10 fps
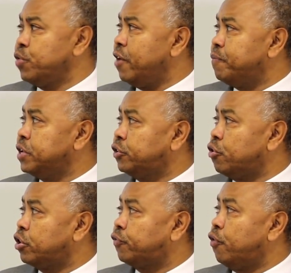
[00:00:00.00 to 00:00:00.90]
We have been
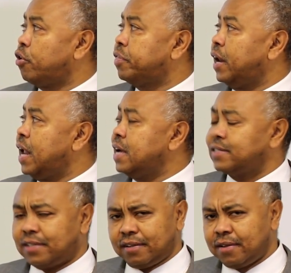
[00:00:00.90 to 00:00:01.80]
talked for the
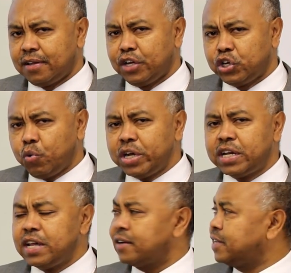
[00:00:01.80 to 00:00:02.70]
last
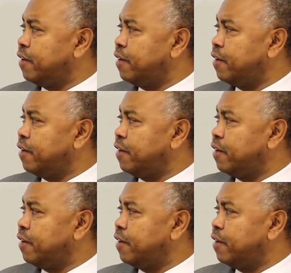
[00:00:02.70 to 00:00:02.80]
20 years.